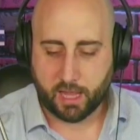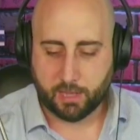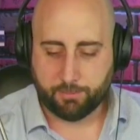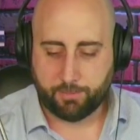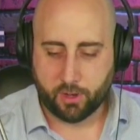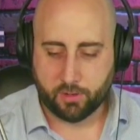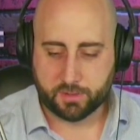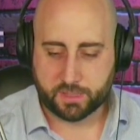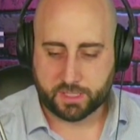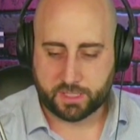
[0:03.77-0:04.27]

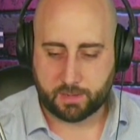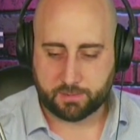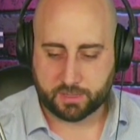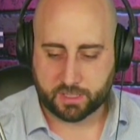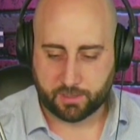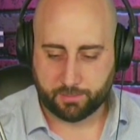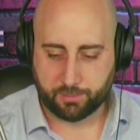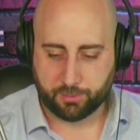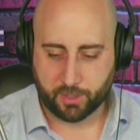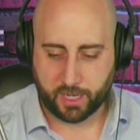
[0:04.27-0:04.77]
Bohm steps
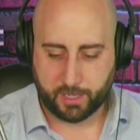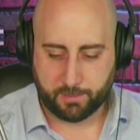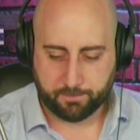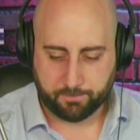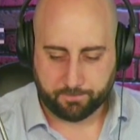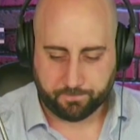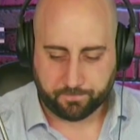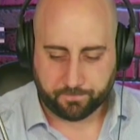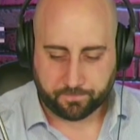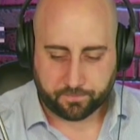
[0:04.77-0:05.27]
to the plate,
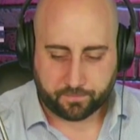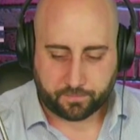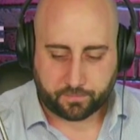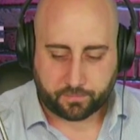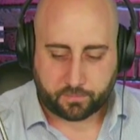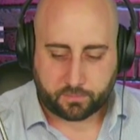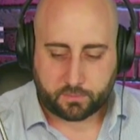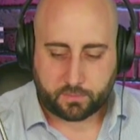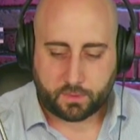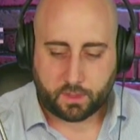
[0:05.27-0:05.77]

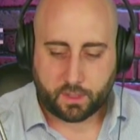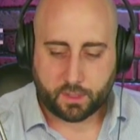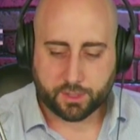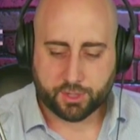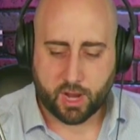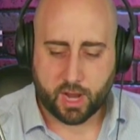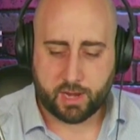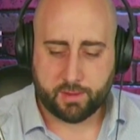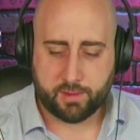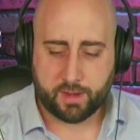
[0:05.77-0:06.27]

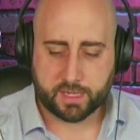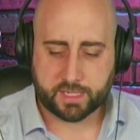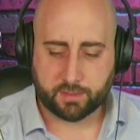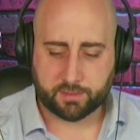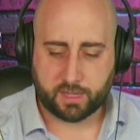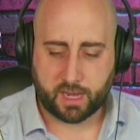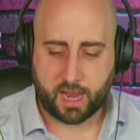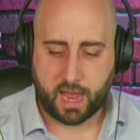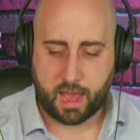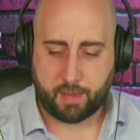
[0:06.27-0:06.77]
trying to make
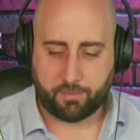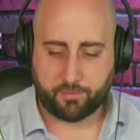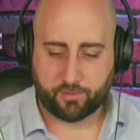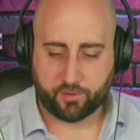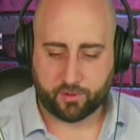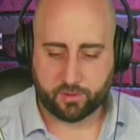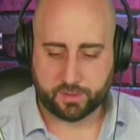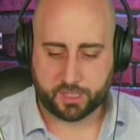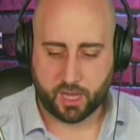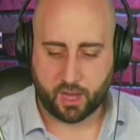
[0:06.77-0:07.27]
something happen
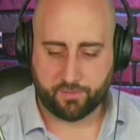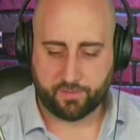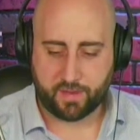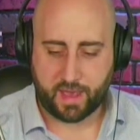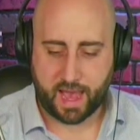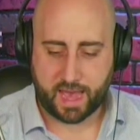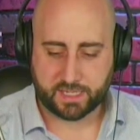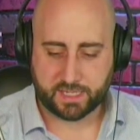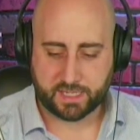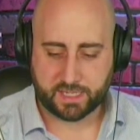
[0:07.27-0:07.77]
for himself
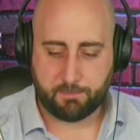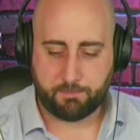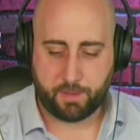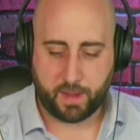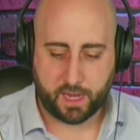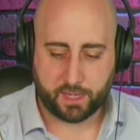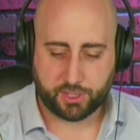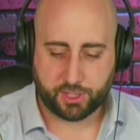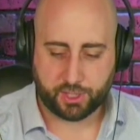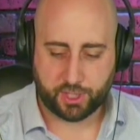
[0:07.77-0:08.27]
as a
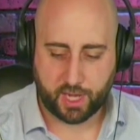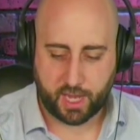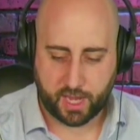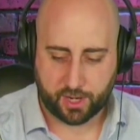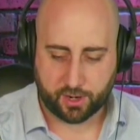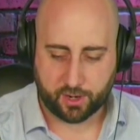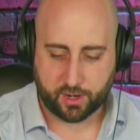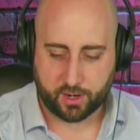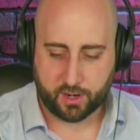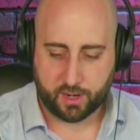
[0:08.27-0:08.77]
pinch
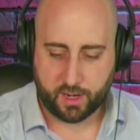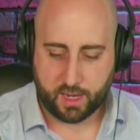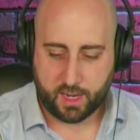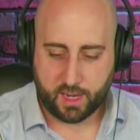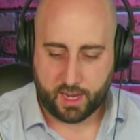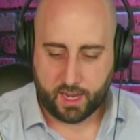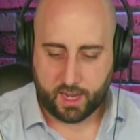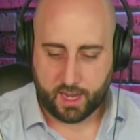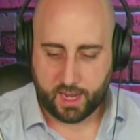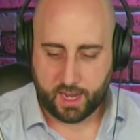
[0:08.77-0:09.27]
hitter.
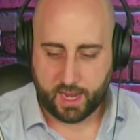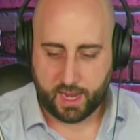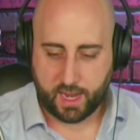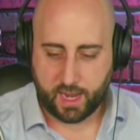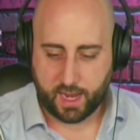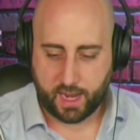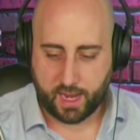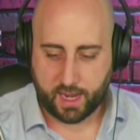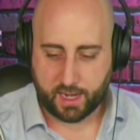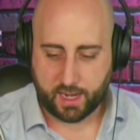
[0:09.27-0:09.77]

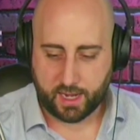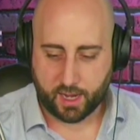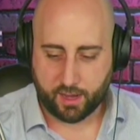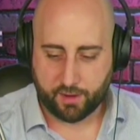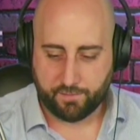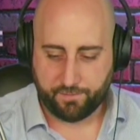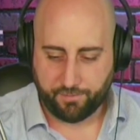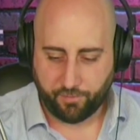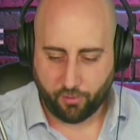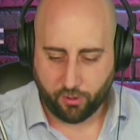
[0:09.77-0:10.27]
And
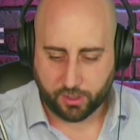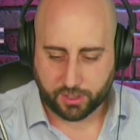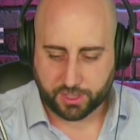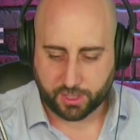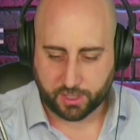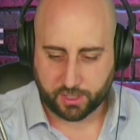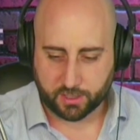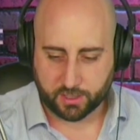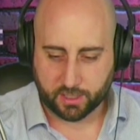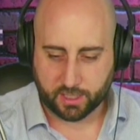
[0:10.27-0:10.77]

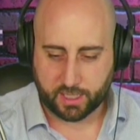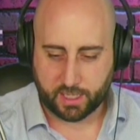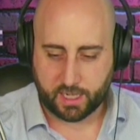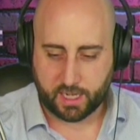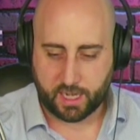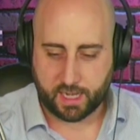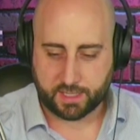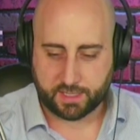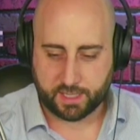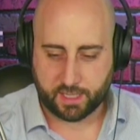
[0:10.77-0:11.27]

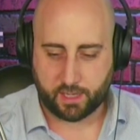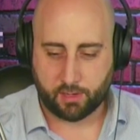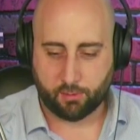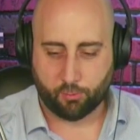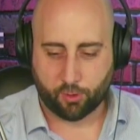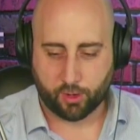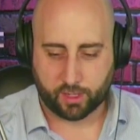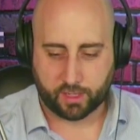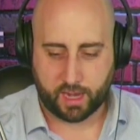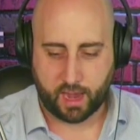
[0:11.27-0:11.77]
unfortunately, it
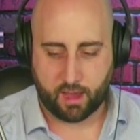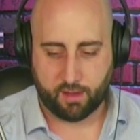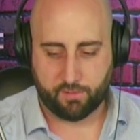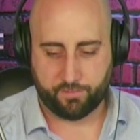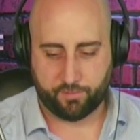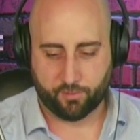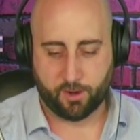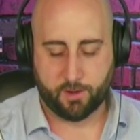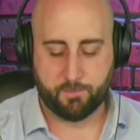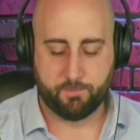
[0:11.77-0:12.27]
didn't work
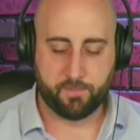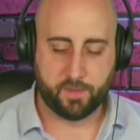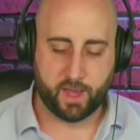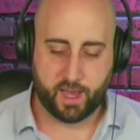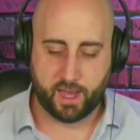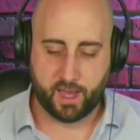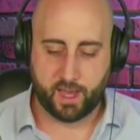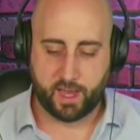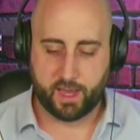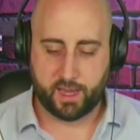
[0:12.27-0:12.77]
out for him.
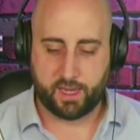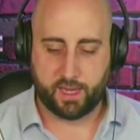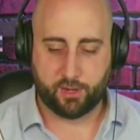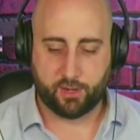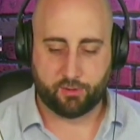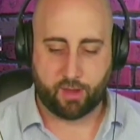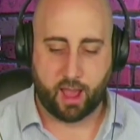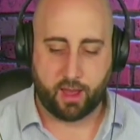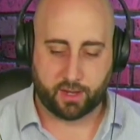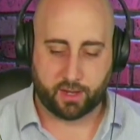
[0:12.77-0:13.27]
He
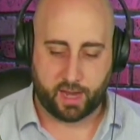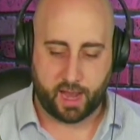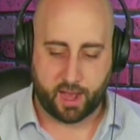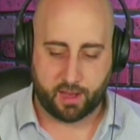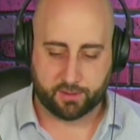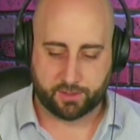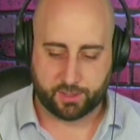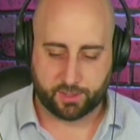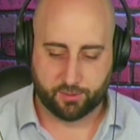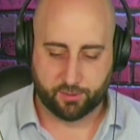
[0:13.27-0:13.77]
grounded
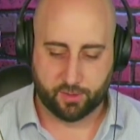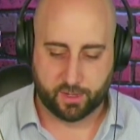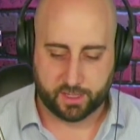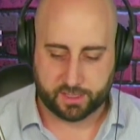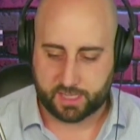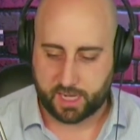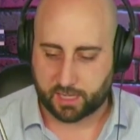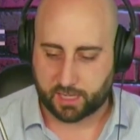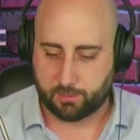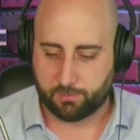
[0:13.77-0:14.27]
out to
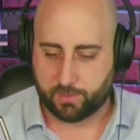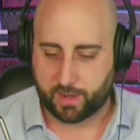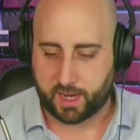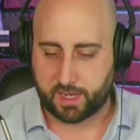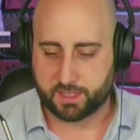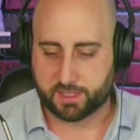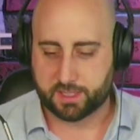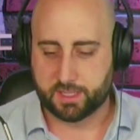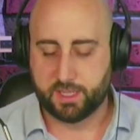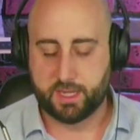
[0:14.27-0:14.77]
second
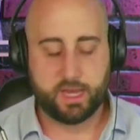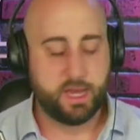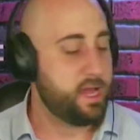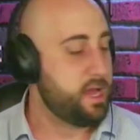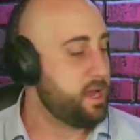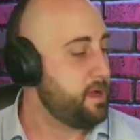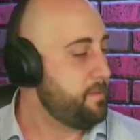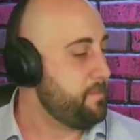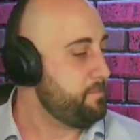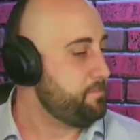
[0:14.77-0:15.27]
base.
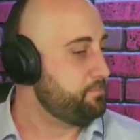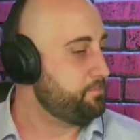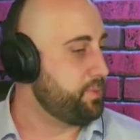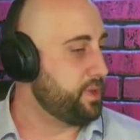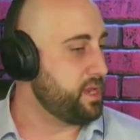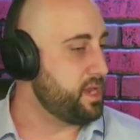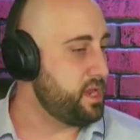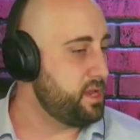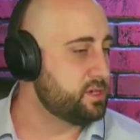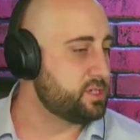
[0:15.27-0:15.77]

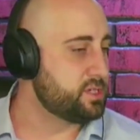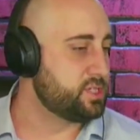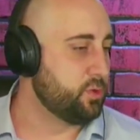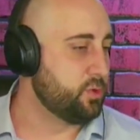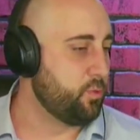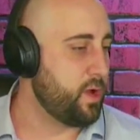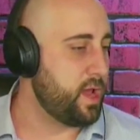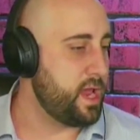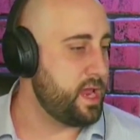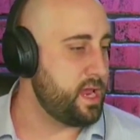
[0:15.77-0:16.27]
But here's the
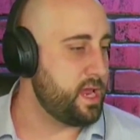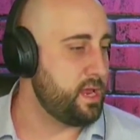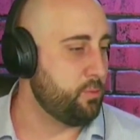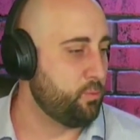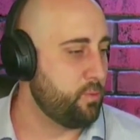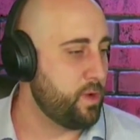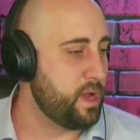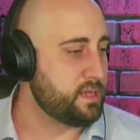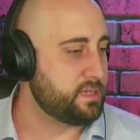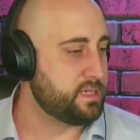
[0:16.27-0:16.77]
way it
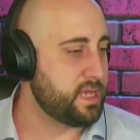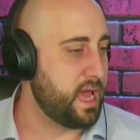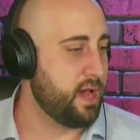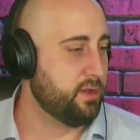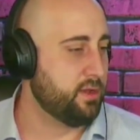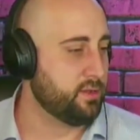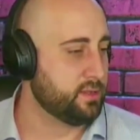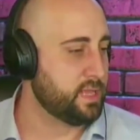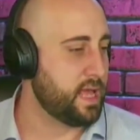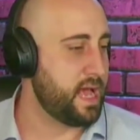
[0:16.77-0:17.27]
went
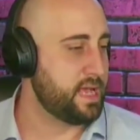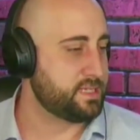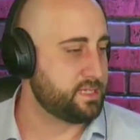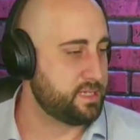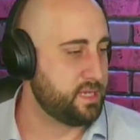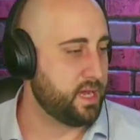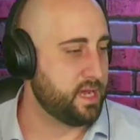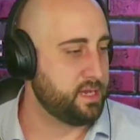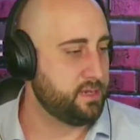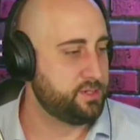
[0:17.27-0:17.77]
down last
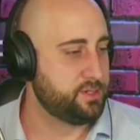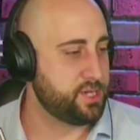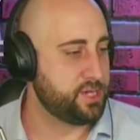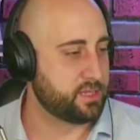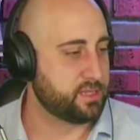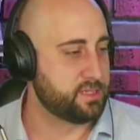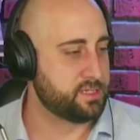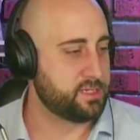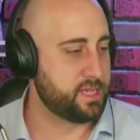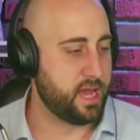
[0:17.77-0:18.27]
night.
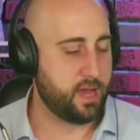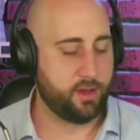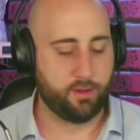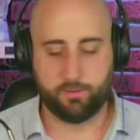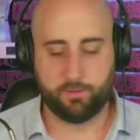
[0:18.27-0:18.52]
Check this out.